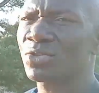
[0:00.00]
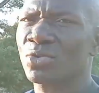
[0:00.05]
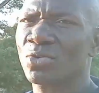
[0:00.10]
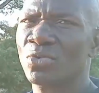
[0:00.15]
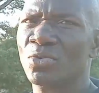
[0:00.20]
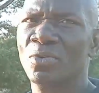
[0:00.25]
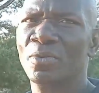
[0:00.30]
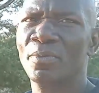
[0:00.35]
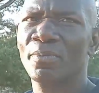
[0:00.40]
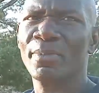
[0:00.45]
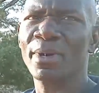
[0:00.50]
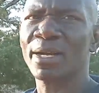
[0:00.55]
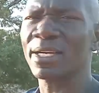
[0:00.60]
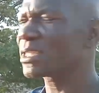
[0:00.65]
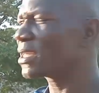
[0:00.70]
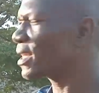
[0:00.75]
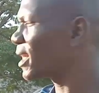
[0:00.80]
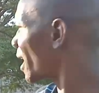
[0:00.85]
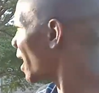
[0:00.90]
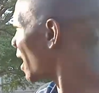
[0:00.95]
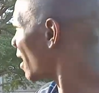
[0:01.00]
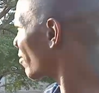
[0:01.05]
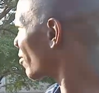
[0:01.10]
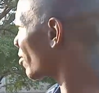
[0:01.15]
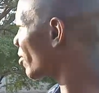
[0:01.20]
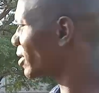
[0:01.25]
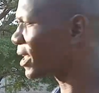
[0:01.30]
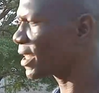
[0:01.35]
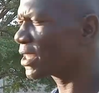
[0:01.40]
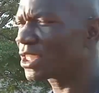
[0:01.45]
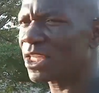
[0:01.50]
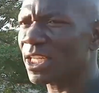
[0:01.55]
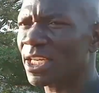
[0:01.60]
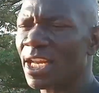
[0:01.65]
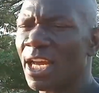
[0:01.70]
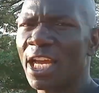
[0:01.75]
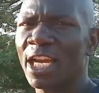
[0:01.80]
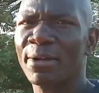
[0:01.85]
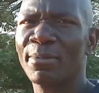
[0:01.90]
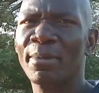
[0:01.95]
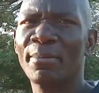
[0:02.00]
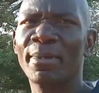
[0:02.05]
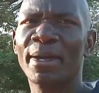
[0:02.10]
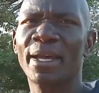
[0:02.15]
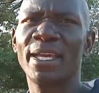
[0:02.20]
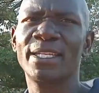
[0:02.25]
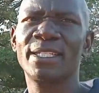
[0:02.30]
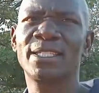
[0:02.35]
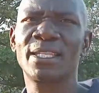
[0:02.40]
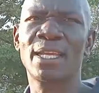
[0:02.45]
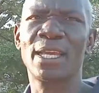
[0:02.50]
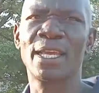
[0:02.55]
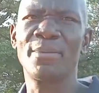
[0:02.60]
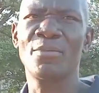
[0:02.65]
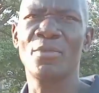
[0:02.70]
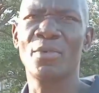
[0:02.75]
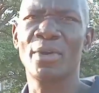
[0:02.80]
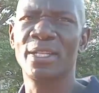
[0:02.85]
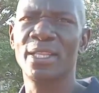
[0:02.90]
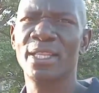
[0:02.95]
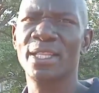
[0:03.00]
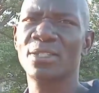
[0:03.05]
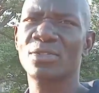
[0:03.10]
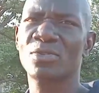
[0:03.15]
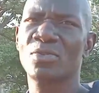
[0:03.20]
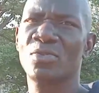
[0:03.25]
two, but they have got a shade. I remember a time when this